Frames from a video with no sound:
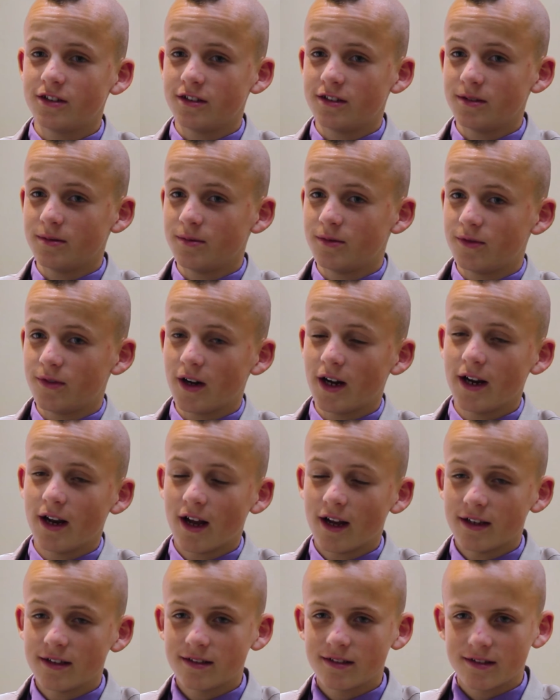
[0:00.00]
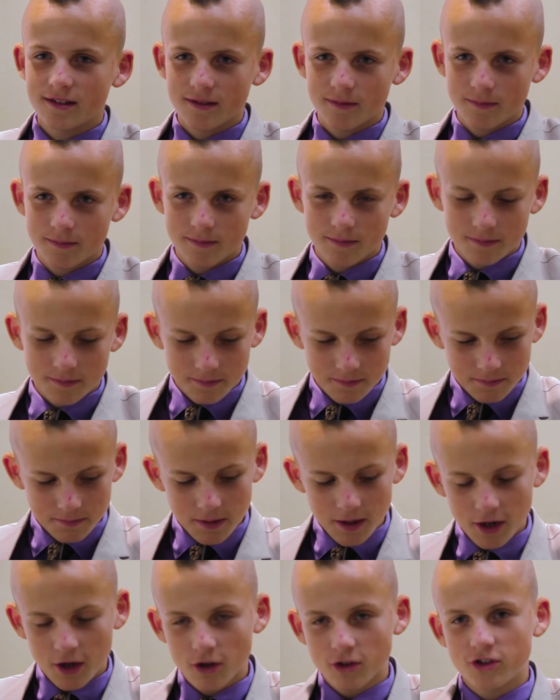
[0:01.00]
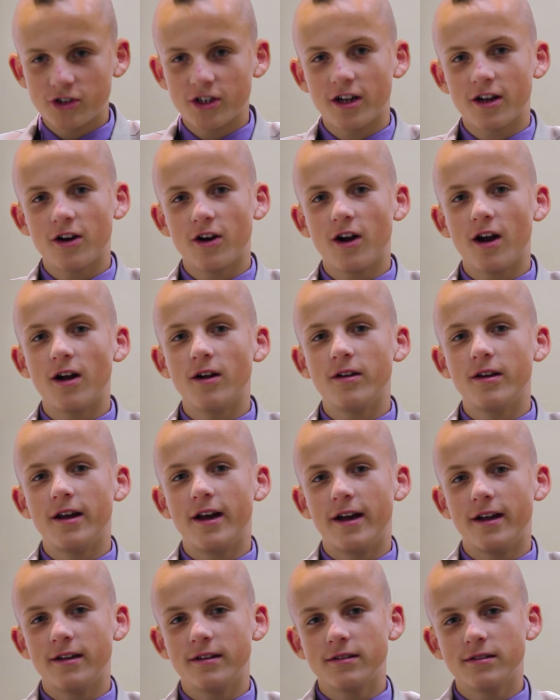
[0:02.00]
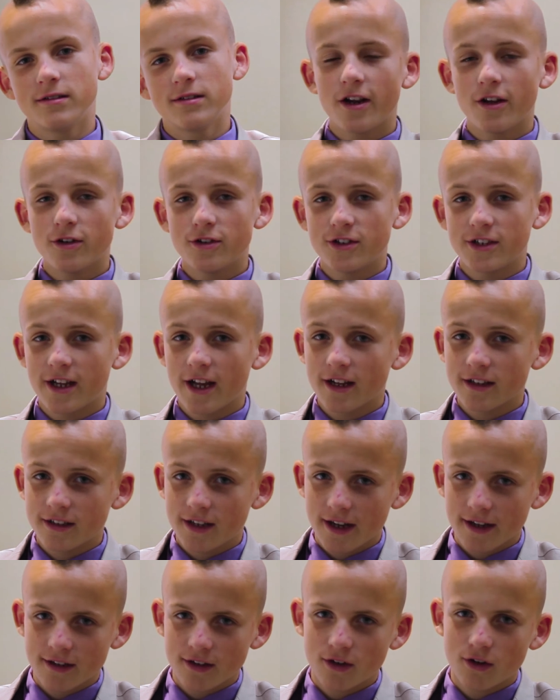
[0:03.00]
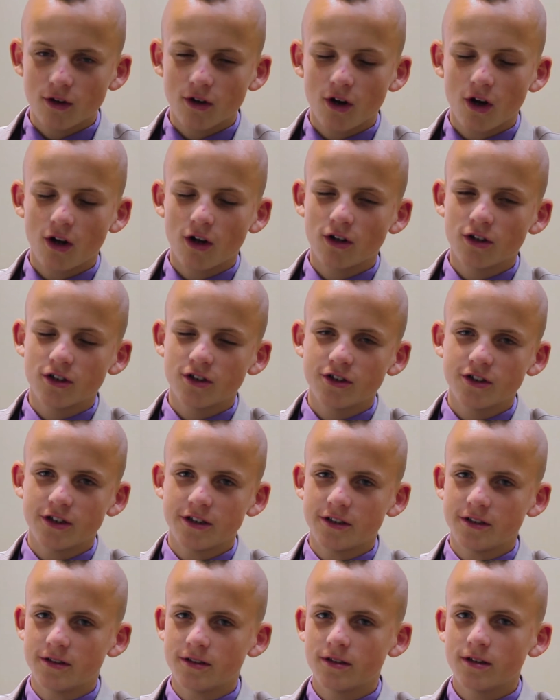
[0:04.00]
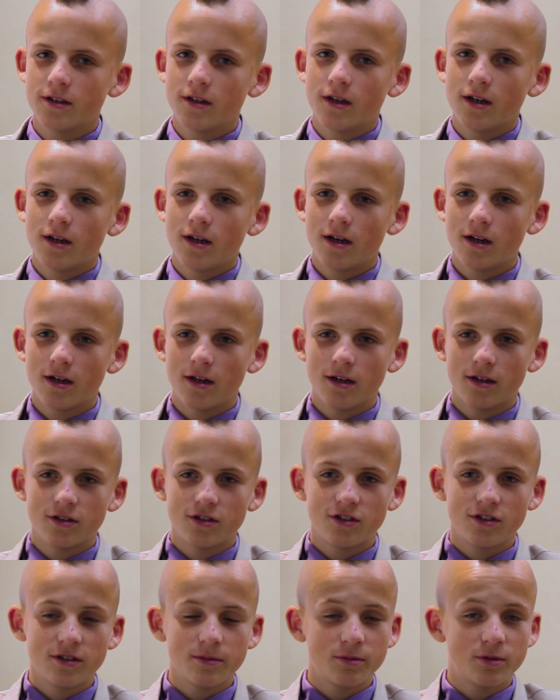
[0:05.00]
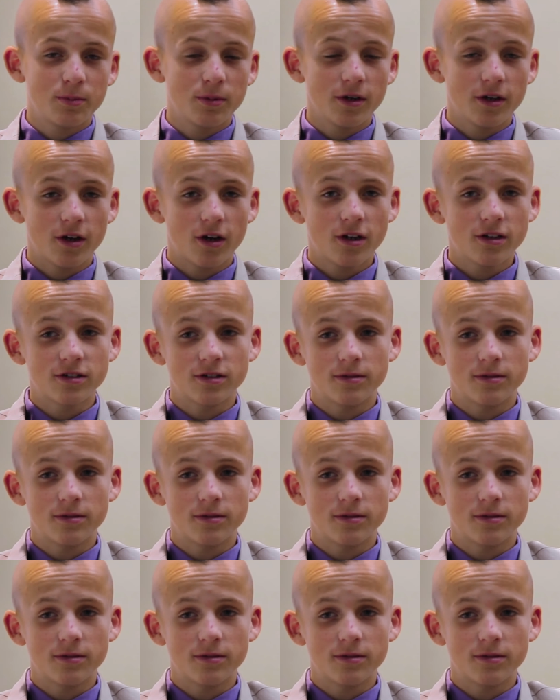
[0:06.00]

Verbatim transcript: She seems very nice. Better go check her out at Chattahoochee Technical College, and uh, she seems pretty